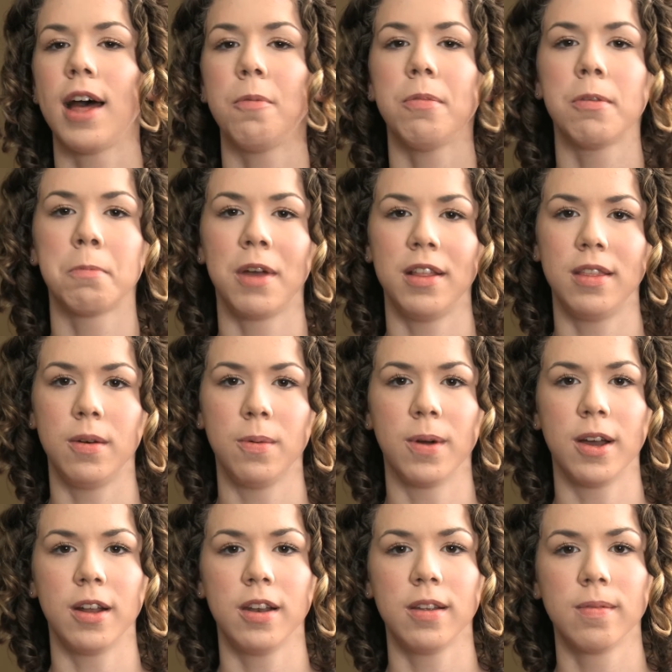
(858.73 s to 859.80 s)
help spread the
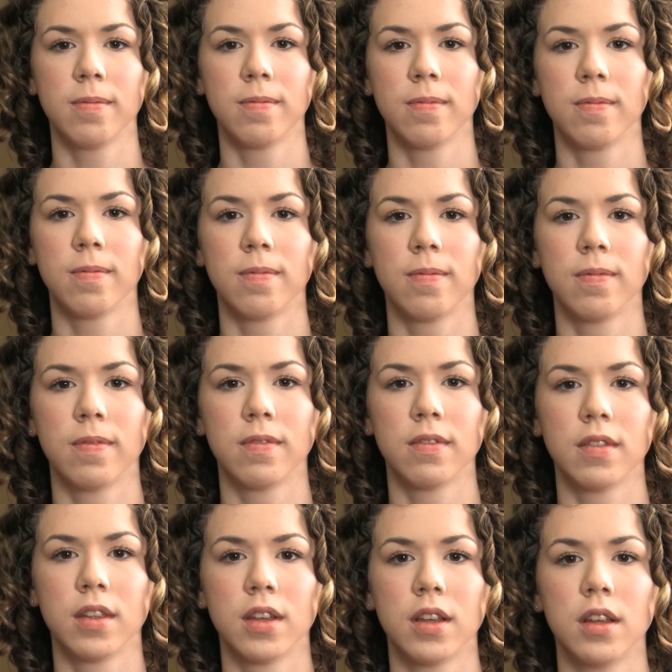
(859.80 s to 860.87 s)
word.
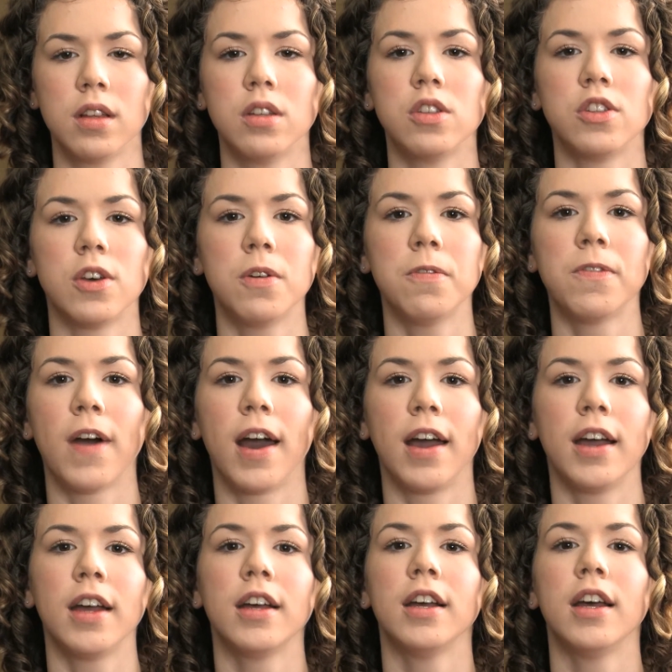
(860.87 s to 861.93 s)
So far,